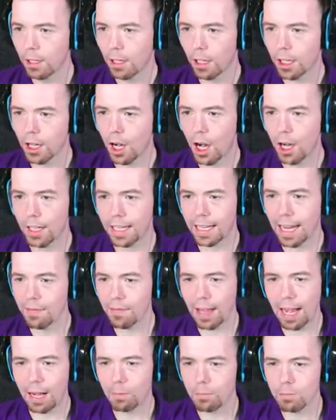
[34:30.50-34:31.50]
Can't get
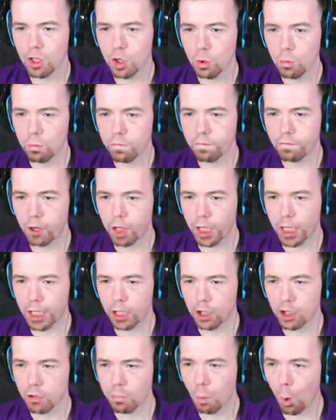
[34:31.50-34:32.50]
that, I'm too fucking
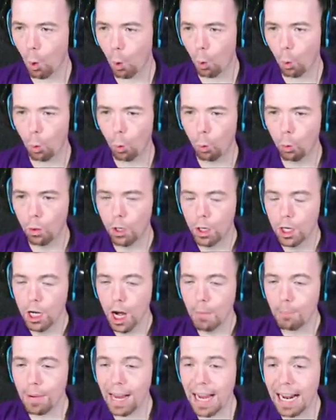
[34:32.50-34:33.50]
small. Yeah.
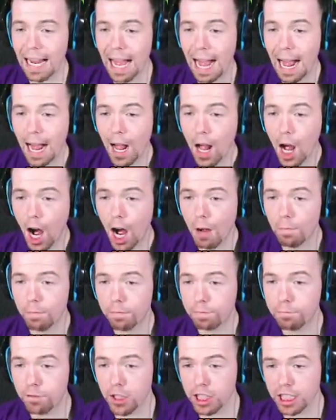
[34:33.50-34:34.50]
Bella! I'm
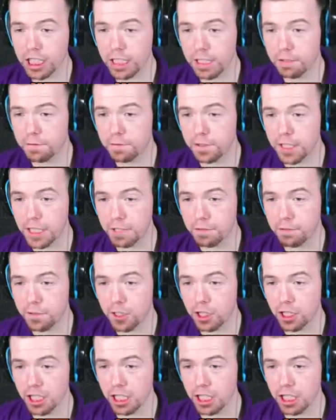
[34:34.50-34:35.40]
fucking 5'9".